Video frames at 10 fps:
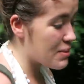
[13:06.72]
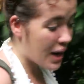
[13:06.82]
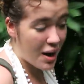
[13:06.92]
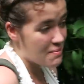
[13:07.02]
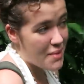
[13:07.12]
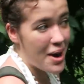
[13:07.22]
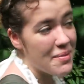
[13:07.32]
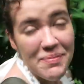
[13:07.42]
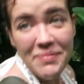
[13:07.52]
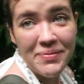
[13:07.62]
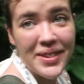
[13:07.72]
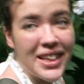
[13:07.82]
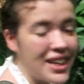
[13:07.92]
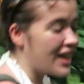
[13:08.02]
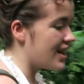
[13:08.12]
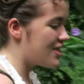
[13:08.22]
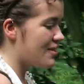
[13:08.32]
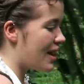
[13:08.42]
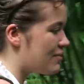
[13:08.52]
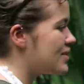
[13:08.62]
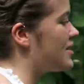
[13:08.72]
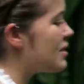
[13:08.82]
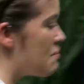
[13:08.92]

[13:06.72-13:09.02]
that's actually mum. probably the best description of